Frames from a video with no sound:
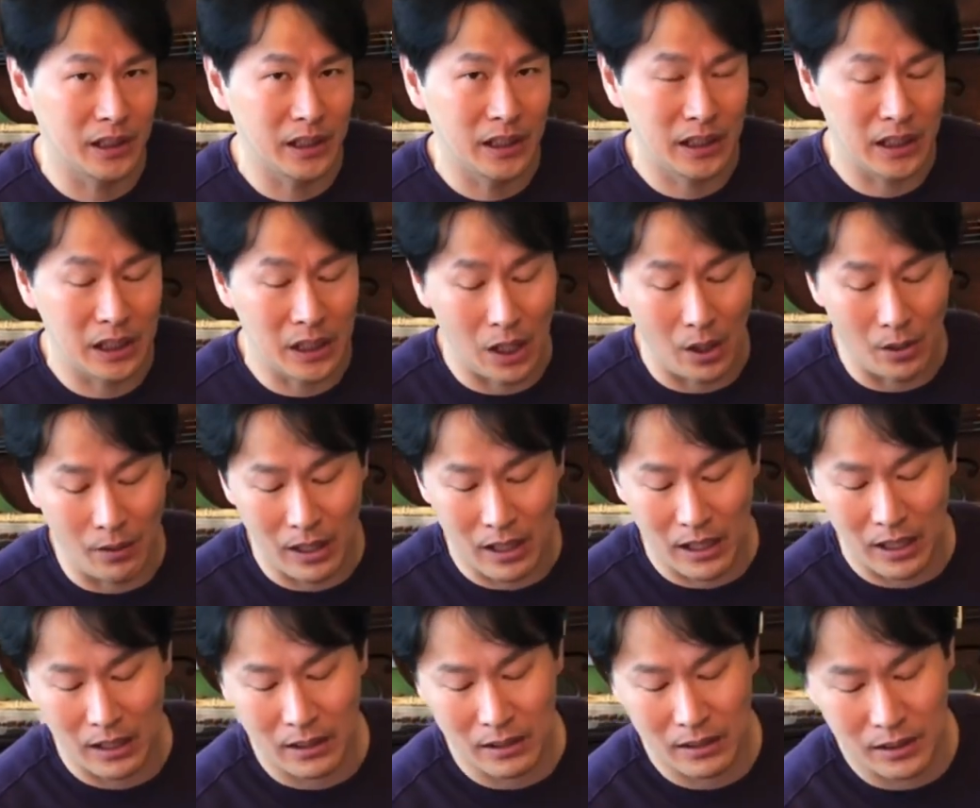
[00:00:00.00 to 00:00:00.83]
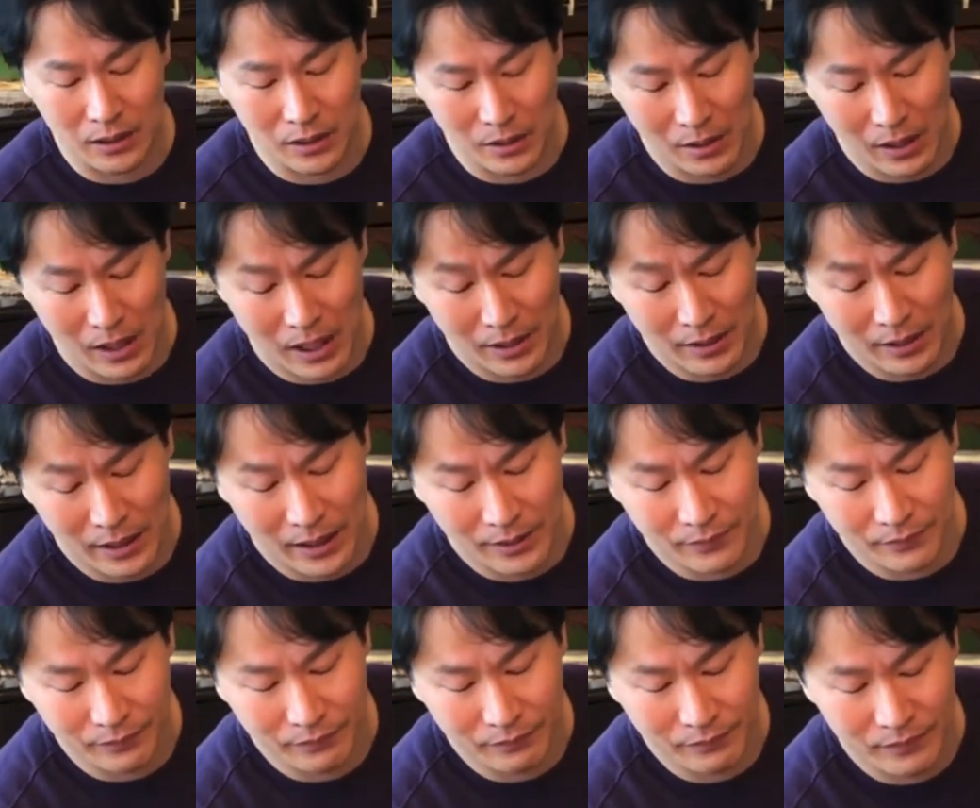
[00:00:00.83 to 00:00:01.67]
You know,
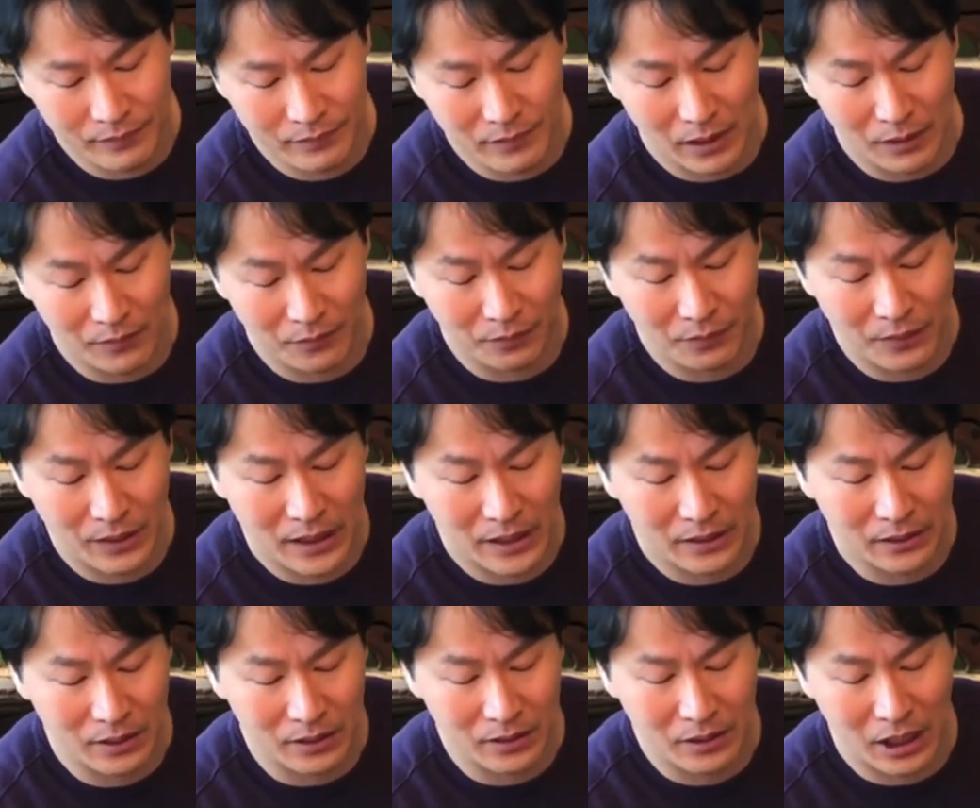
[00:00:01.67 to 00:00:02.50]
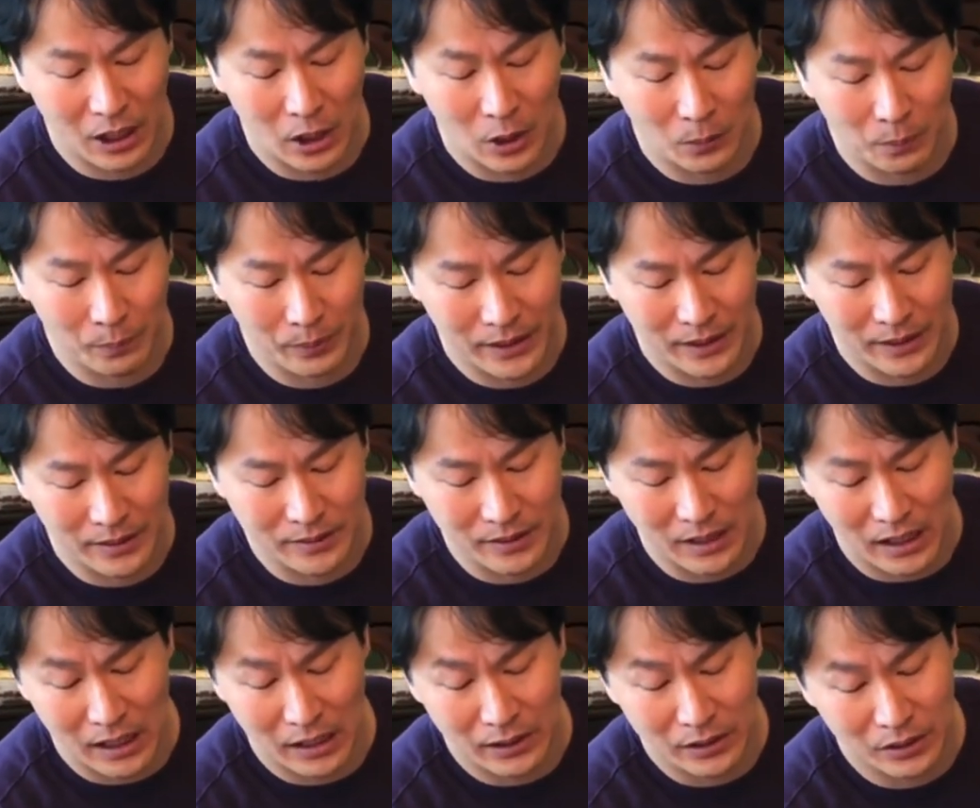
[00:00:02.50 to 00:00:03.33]
on fitting the tailpiece
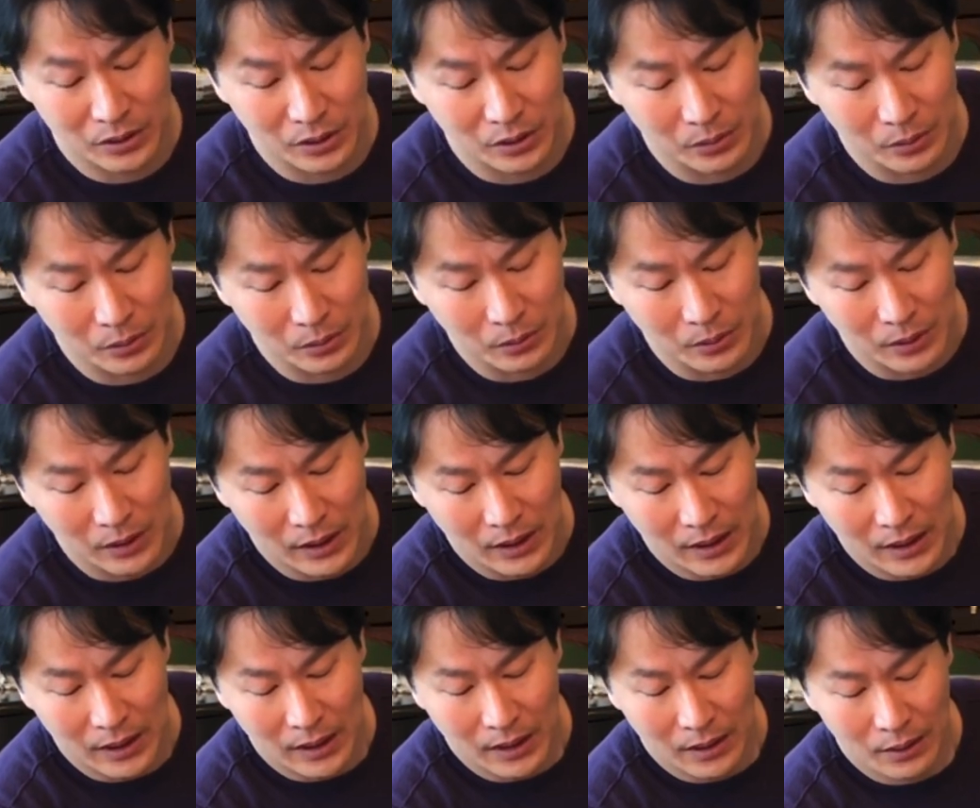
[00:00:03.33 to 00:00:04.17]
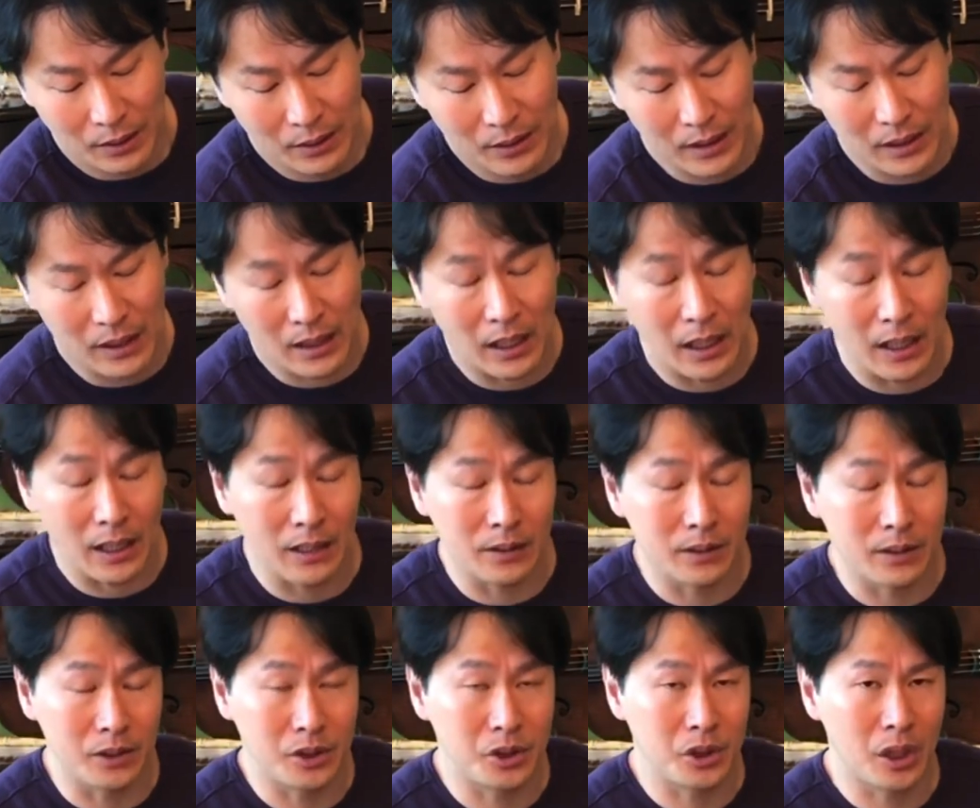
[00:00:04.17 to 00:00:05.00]
onto
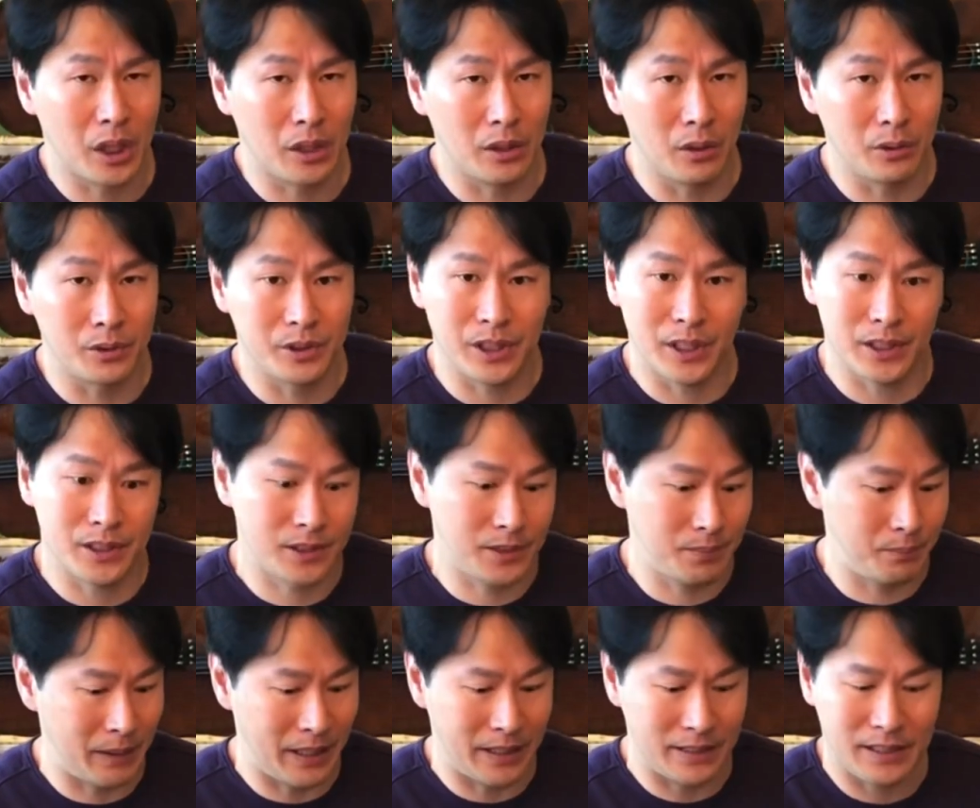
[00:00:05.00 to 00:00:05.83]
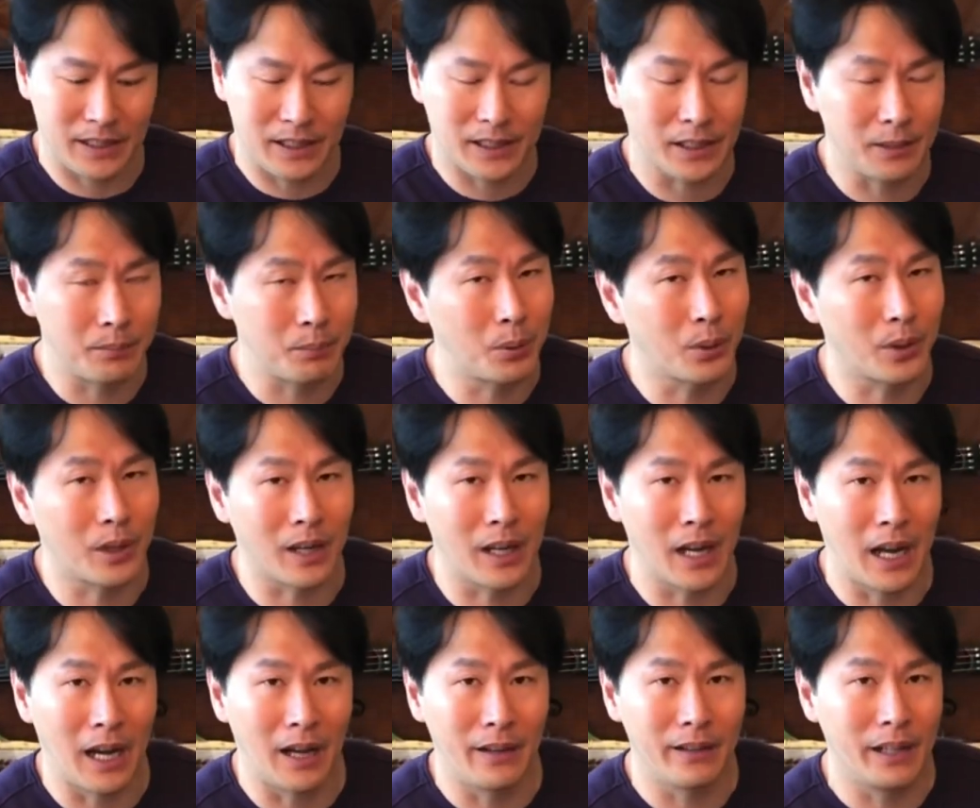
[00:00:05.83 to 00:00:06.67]
the cello. Just basically put it
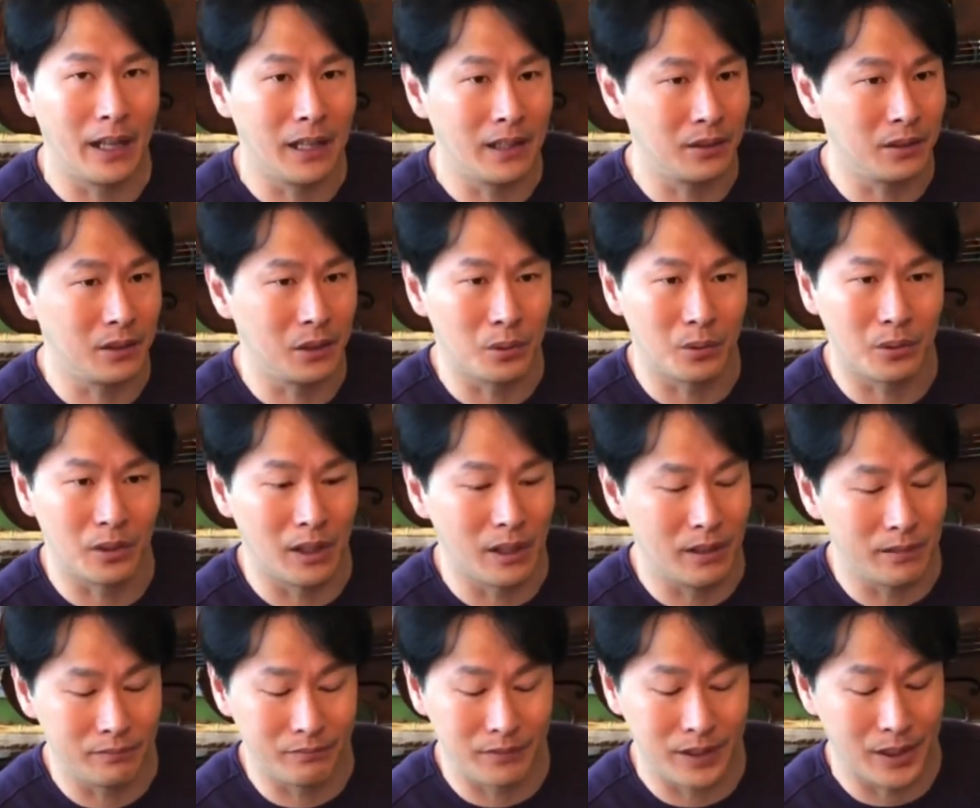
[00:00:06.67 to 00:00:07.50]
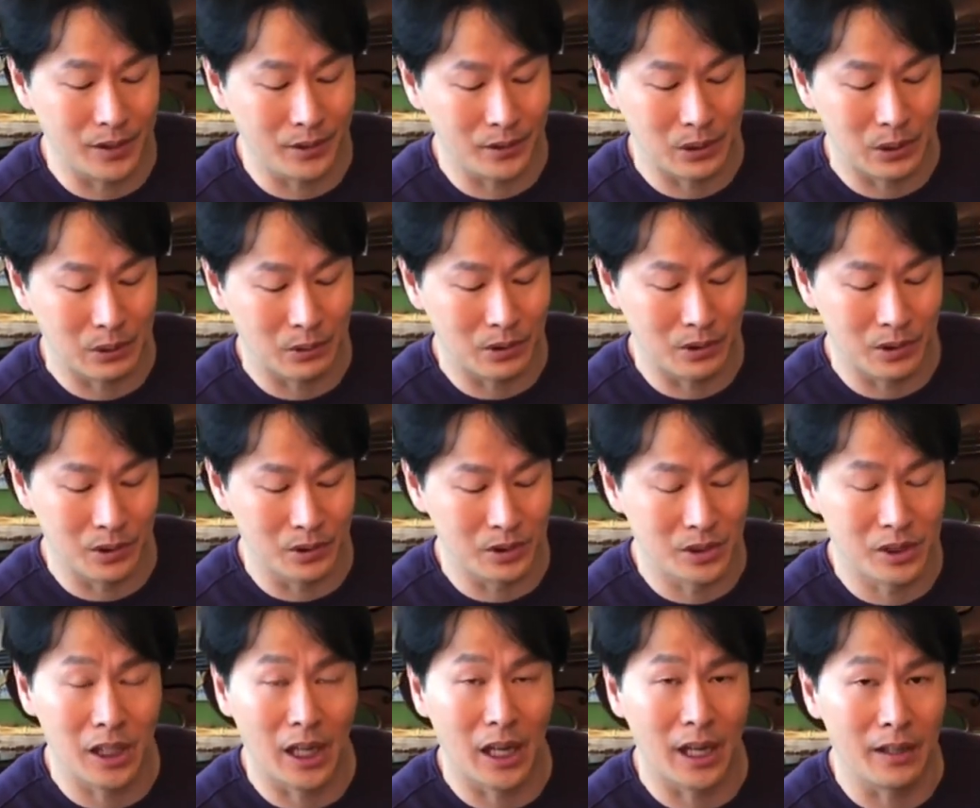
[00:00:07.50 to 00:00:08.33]
on, and you're
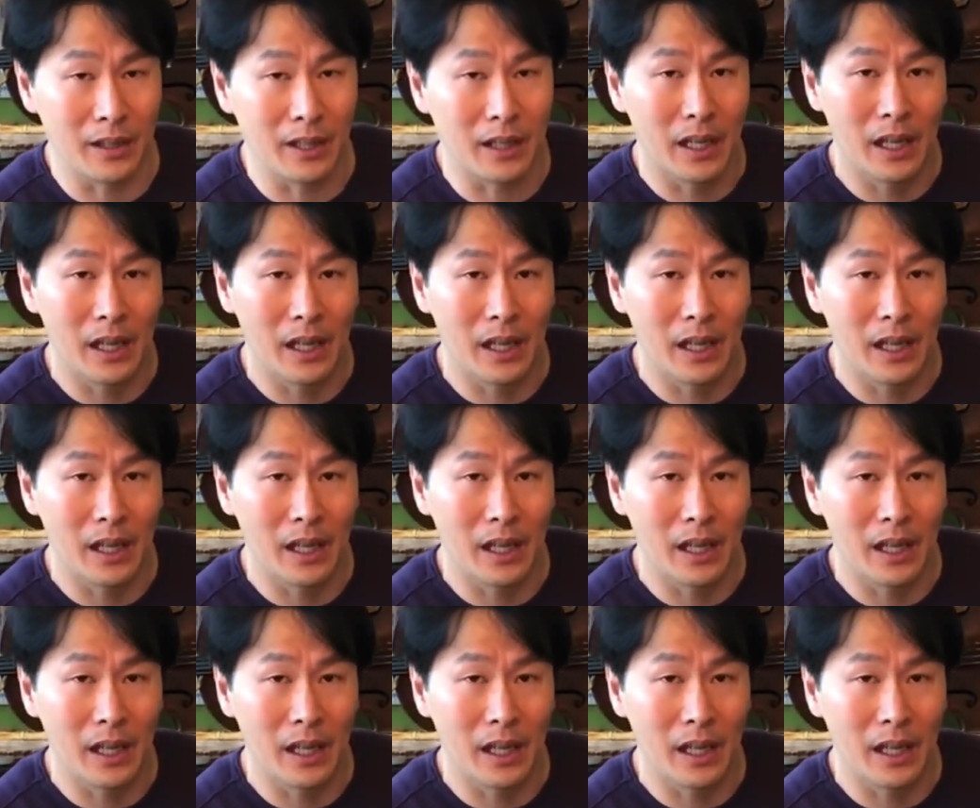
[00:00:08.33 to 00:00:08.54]
done.